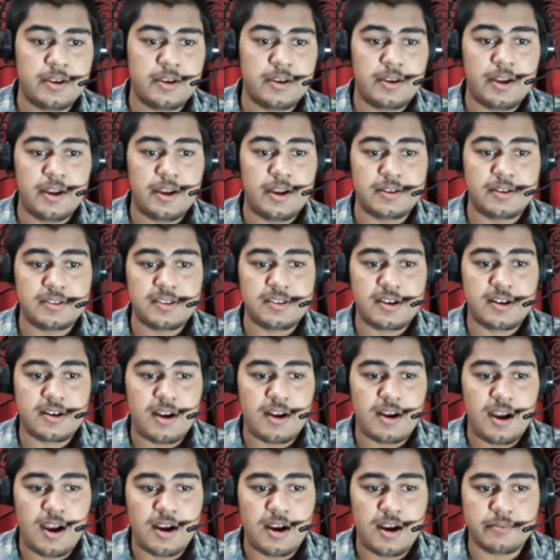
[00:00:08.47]
and their
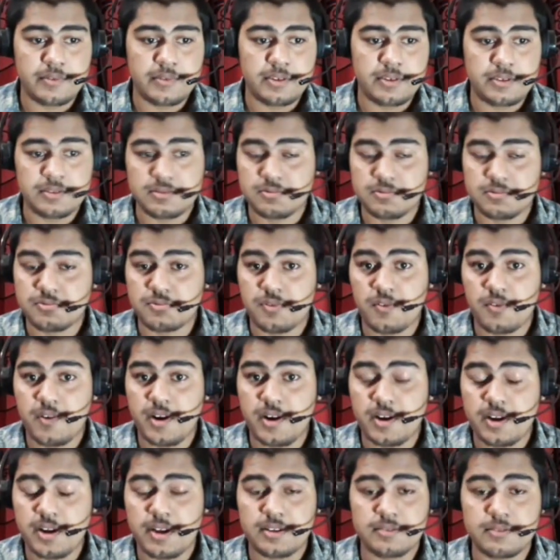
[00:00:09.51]
army is great.
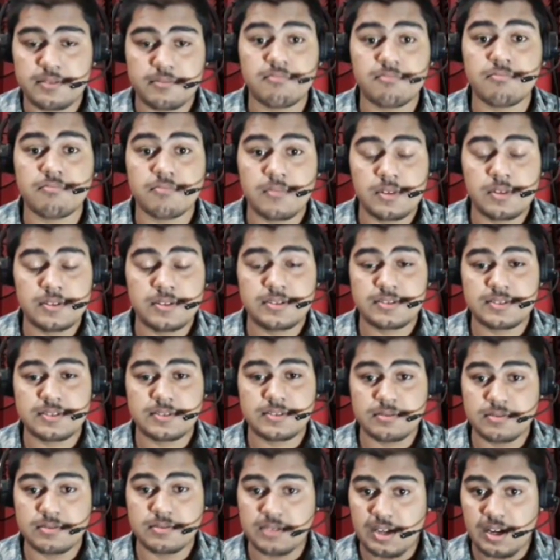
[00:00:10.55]
And this is
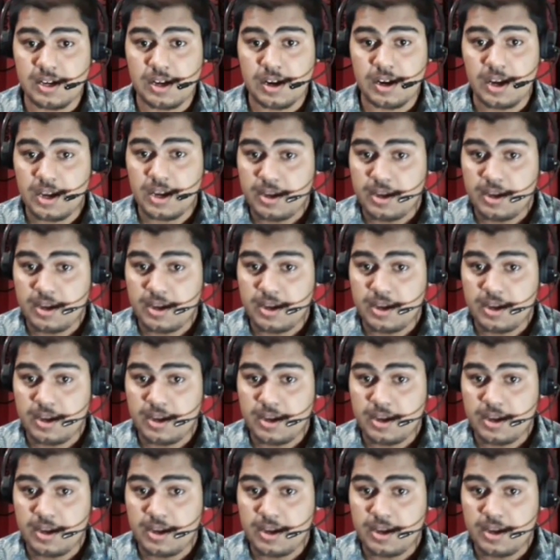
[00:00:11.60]
the